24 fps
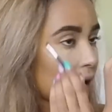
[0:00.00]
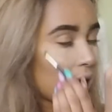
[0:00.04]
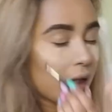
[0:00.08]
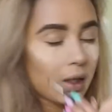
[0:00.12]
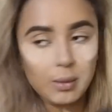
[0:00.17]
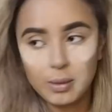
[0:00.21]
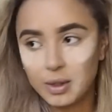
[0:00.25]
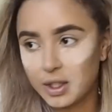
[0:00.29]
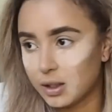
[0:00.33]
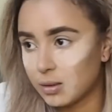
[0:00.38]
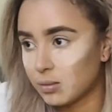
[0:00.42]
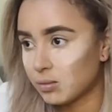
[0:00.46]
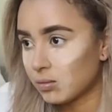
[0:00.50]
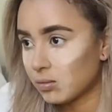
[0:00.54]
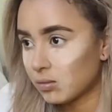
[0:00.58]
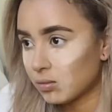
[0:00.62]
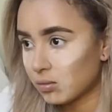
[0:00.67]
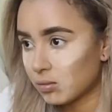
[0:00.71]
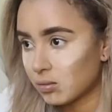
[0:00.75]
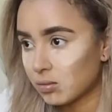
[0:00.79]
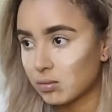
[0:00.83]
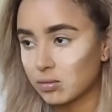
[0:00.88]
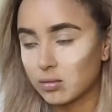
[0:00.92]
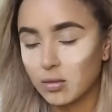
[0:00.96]
I mean,
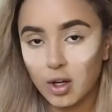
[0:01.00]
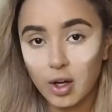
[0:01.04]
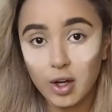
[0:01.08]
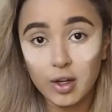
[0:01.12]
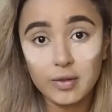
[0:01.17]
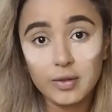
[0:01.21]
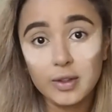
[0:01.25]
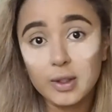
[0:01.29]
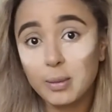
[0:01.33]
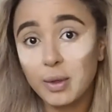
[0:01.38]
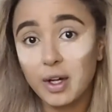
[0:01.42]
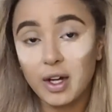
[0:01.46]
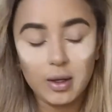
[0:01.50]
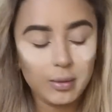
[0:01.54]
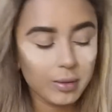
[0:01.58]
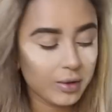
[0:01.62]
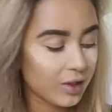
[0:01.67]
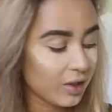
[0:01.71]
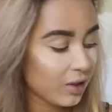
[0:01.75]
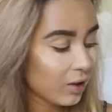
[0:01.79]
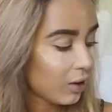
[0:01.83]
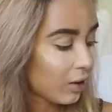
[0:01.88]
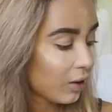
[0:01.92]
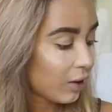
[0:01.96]
hopefully my
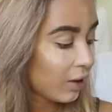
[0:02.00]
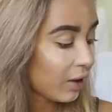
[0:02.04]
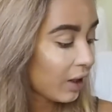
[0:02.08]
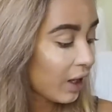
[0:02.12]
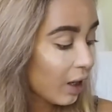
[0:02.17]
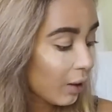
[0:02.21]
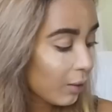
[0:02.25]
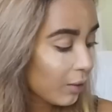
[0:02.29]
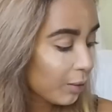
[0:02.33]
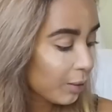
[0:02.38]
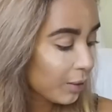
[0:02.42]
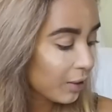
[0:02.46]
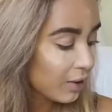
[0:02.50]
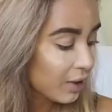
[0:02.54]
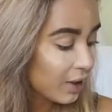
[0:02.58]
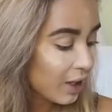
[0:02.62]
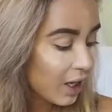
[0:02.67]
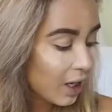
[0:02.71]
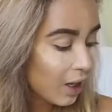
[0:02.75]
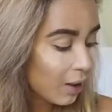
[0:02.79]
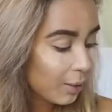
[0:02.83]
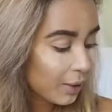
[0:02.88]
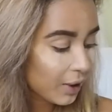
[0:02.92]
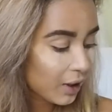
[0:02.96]
eyebrows still look okay with blonde
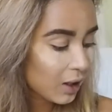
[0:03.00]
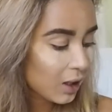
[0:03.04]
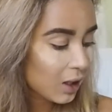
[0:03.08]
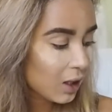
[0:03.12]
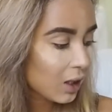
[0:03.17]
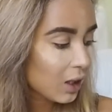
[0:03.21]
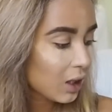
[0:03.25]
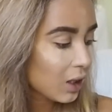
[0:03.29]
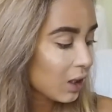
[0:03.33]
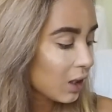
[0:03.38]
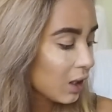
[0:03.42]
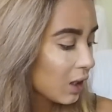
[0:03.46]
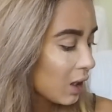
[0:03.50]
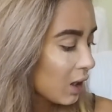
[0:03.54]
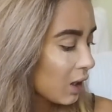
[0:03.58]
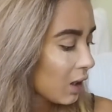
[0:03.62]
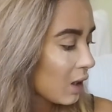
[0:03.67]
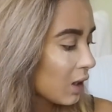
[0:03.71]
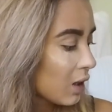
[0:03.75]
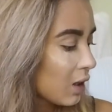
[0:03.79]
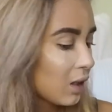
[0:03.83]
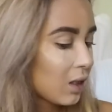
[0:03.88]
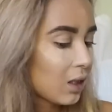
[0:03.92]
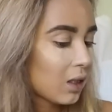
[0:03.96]
hair,
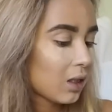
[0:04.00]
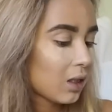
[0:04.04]
because